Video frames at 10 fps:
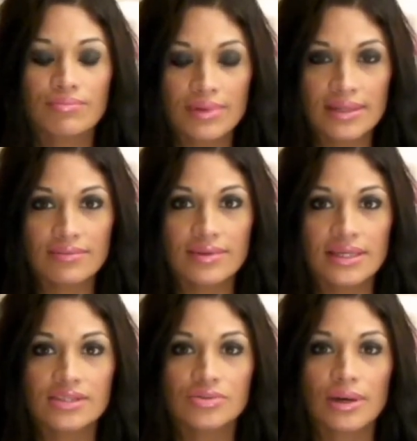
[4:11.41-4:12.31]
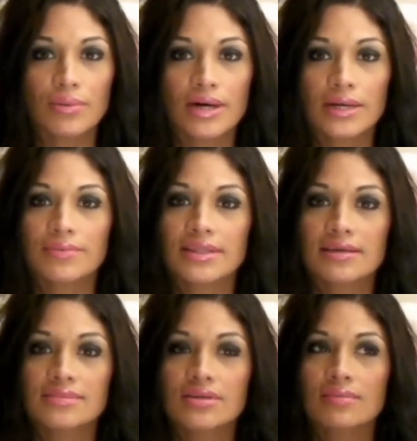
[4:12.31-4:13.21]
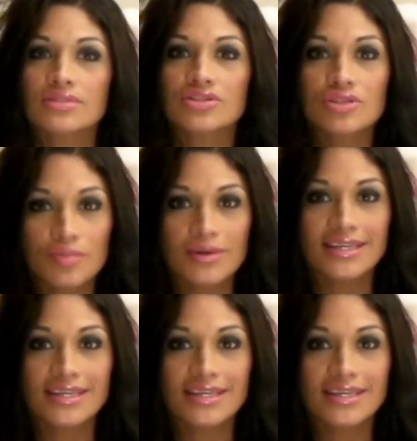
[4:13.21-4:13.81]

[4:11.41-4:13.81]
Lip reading: really, really enjoy working with him, so I'm super